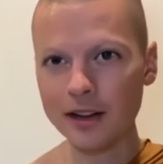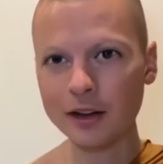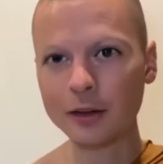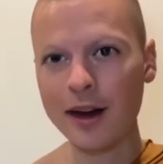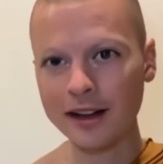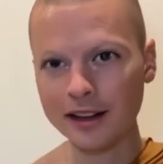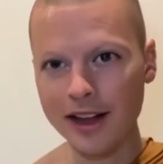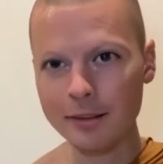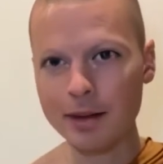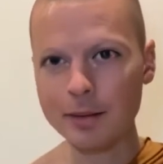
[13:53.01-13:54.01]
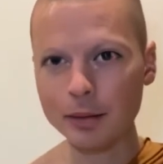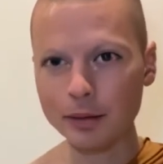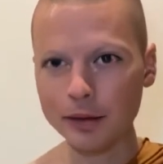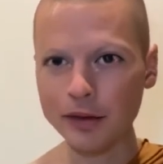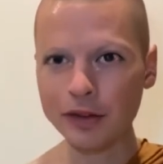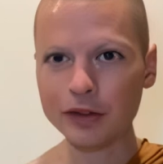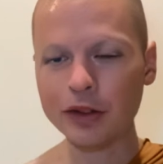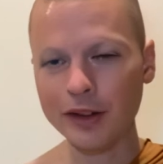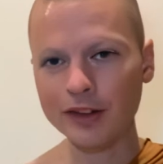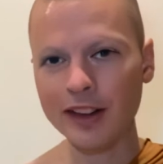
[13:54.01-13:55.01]
the surrounding lay people versus
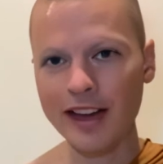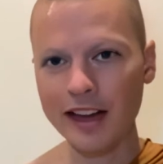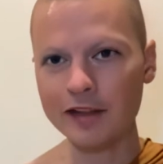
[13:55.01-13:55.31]
trust that